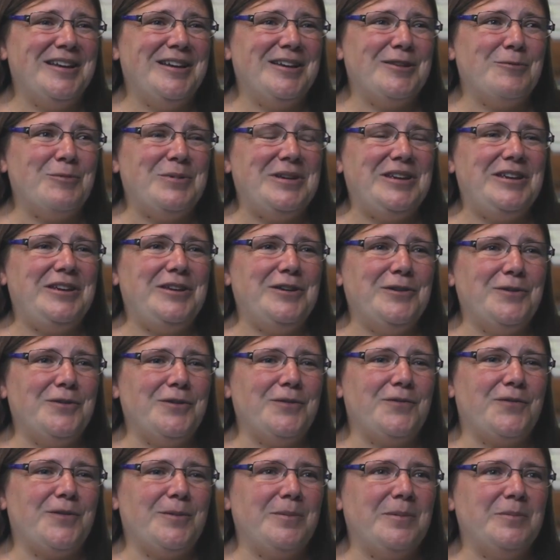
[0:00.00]
We heal
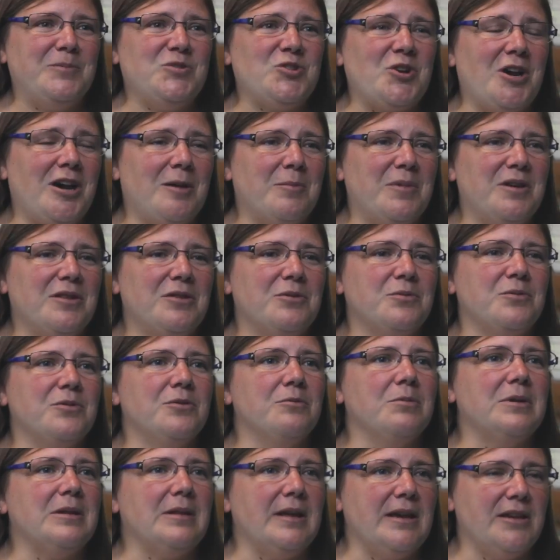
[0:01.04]
from trauma through
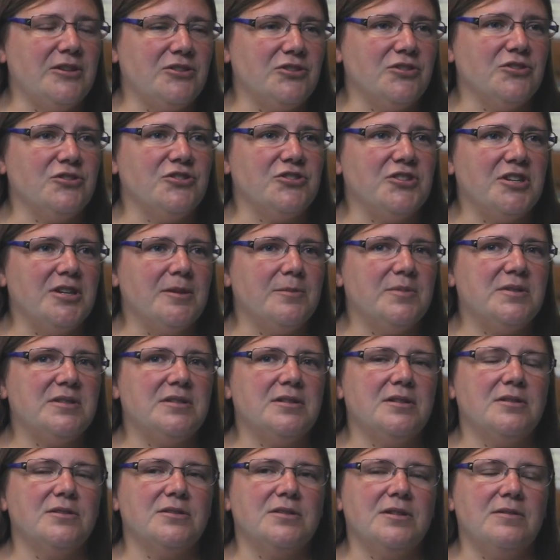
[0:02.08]
relationships.
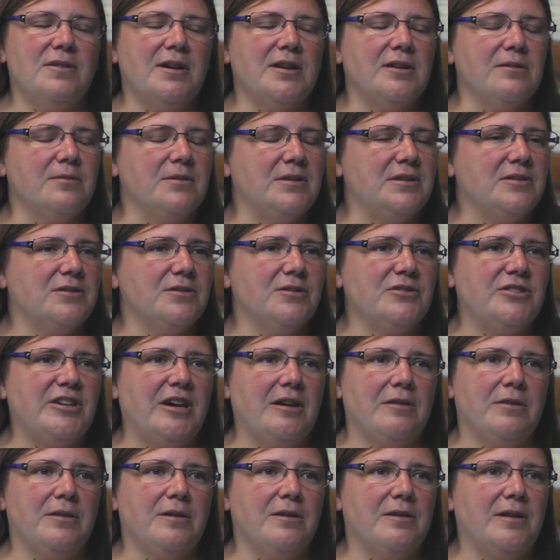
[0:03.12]
There's a lot of research
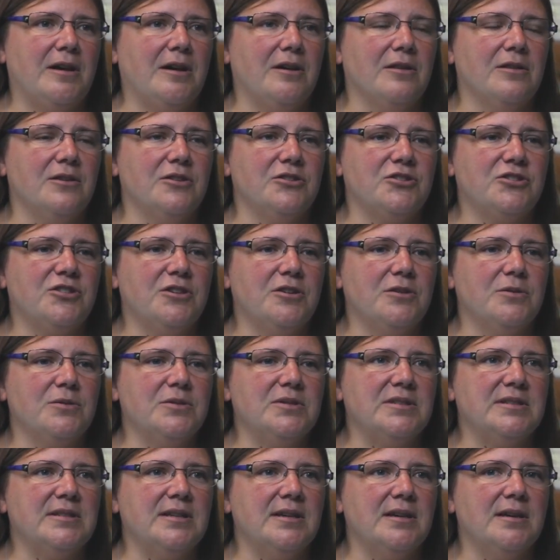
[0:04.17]
out there now that
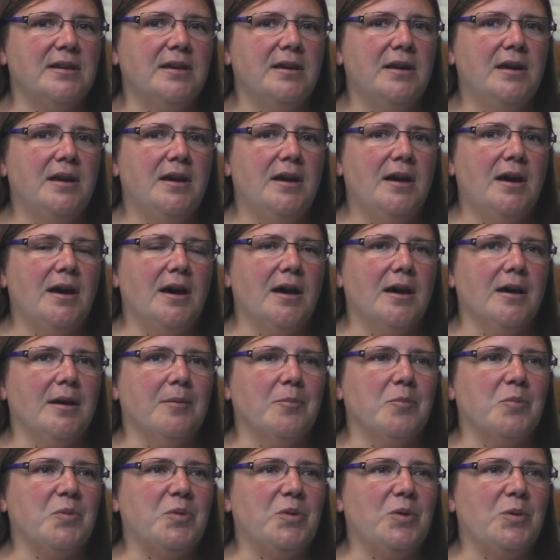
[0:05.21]
shows that
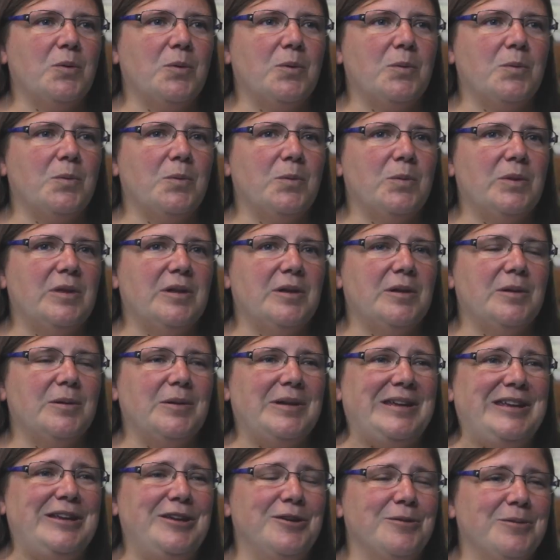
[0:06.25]
the
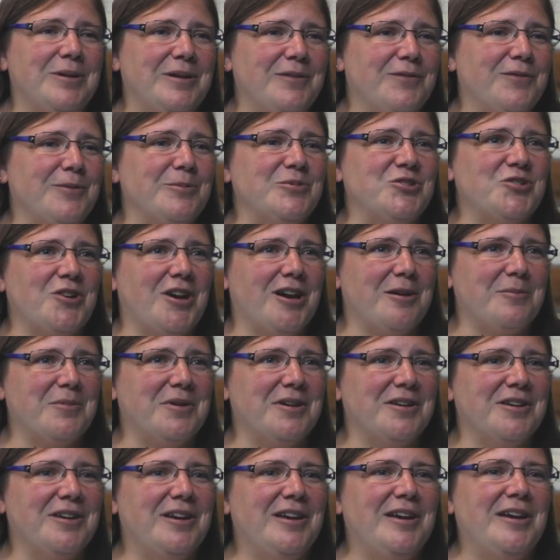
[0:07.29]
healing from
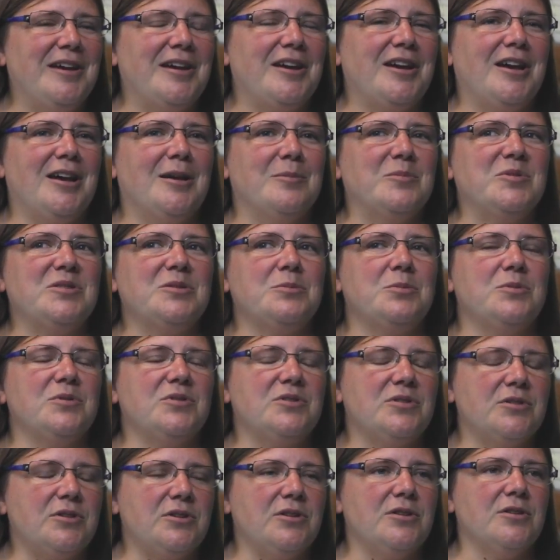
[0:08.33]
trauma comes through
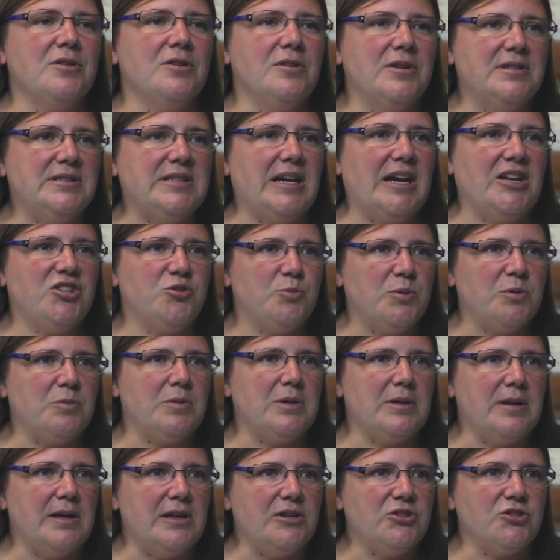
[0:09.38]
secure attachment
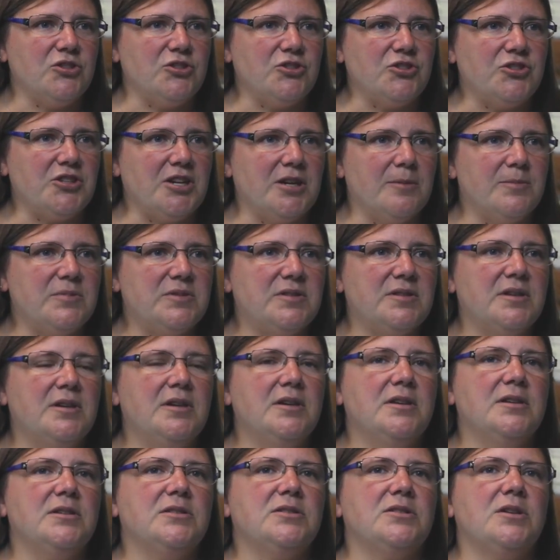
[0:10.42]
relationships.
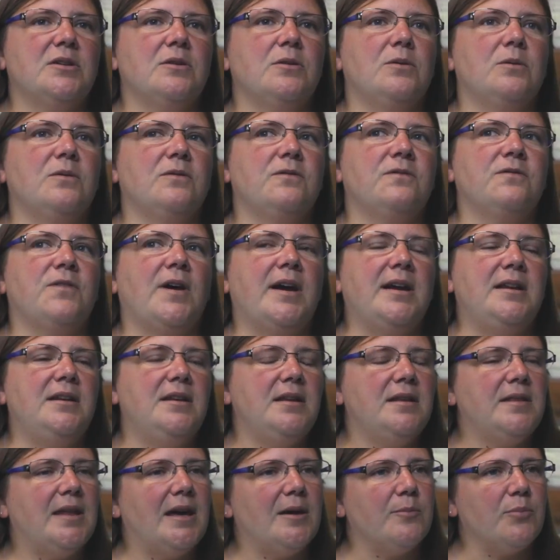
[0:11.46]
So
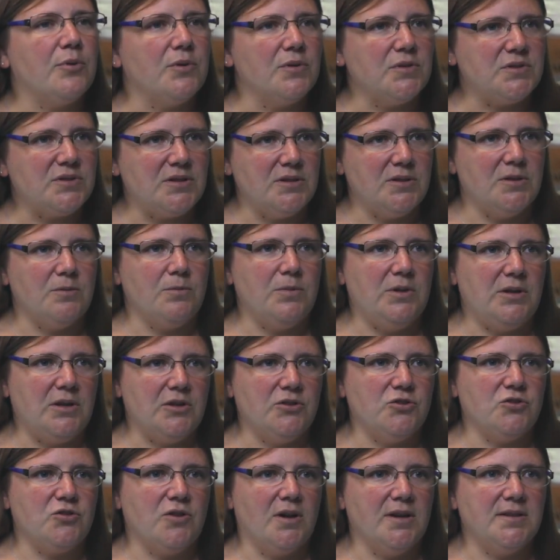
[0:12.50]
finding that person that we can
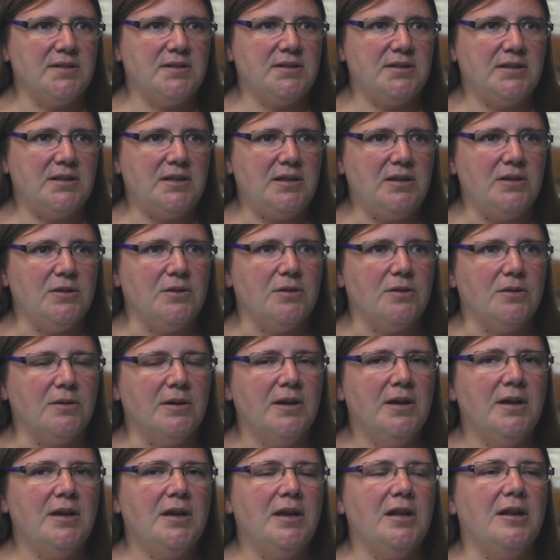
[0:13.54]
trust to heal.
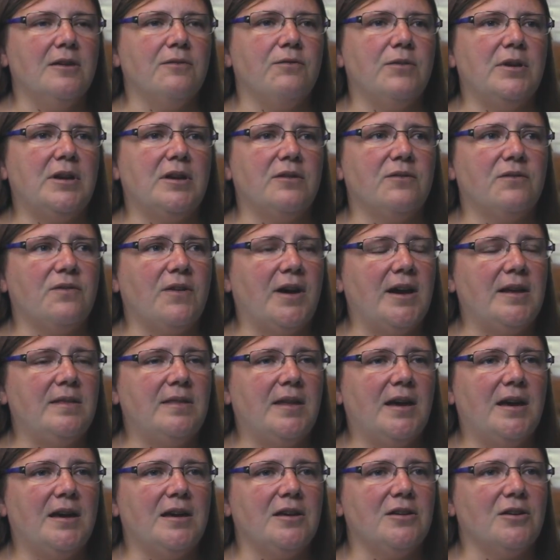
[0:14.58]
And if we can find
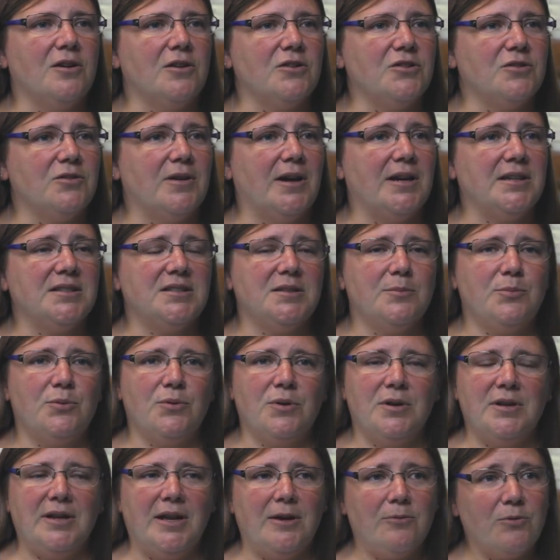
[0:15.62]
that in our direct
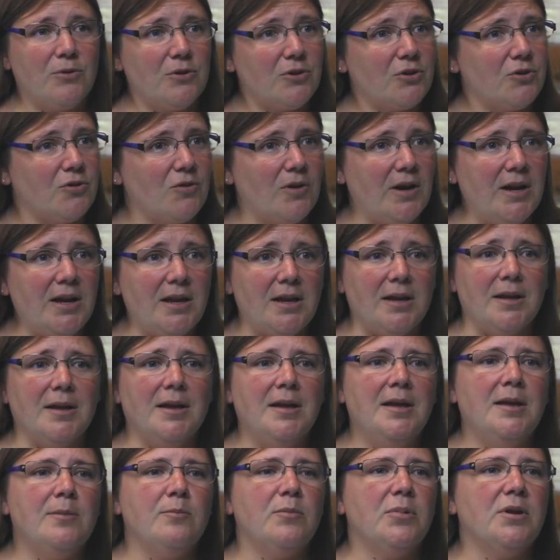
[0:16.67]
support network, great.
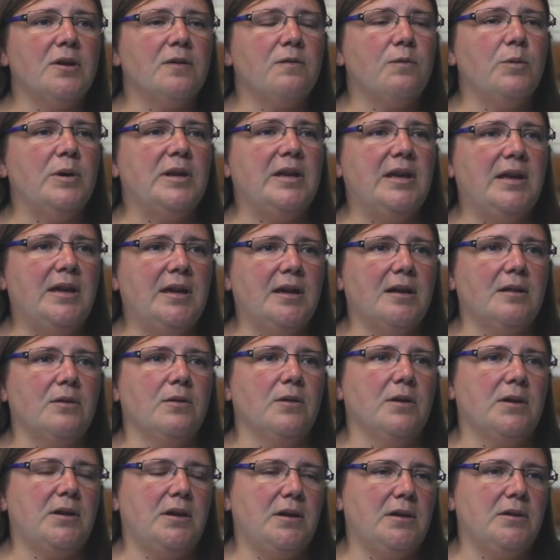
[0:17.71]
But if we can't,
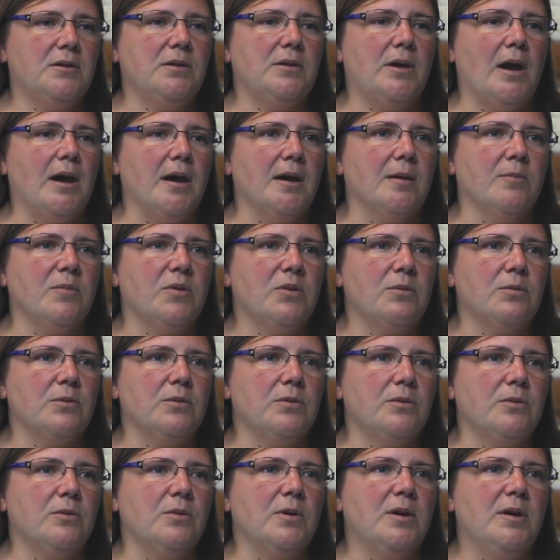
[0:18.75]
looking
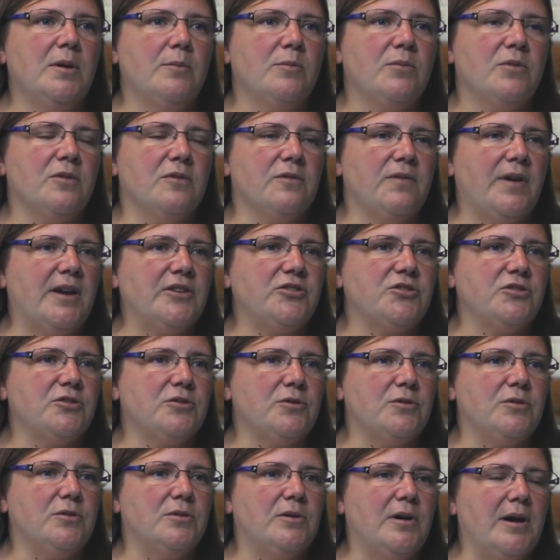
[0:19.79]
through
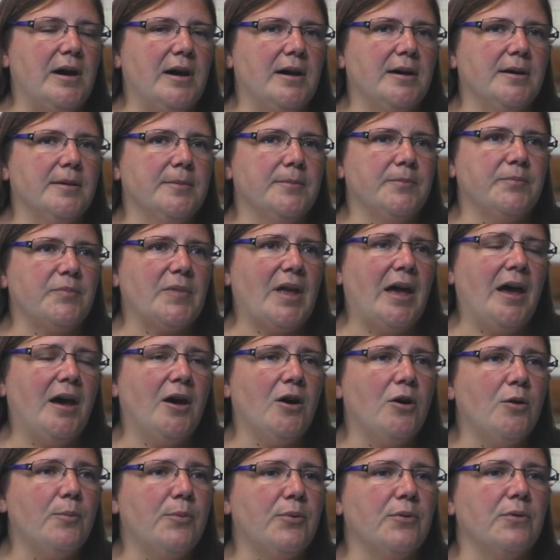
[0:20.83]
professional
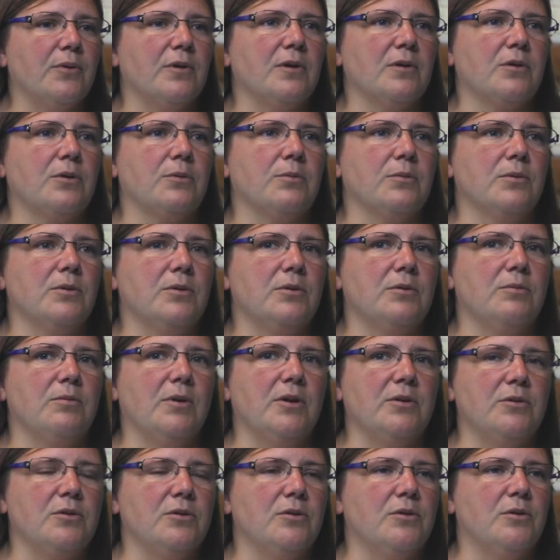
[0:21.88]
help or through
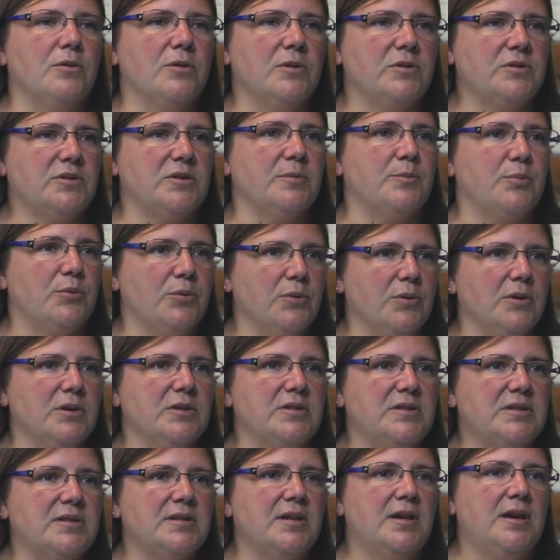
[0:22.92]
local
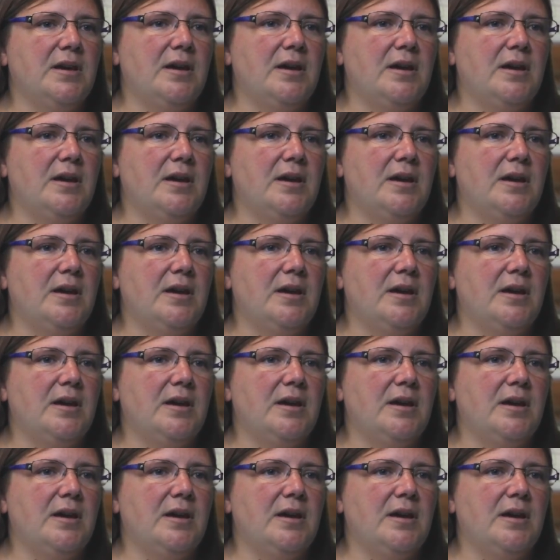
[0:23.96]
supports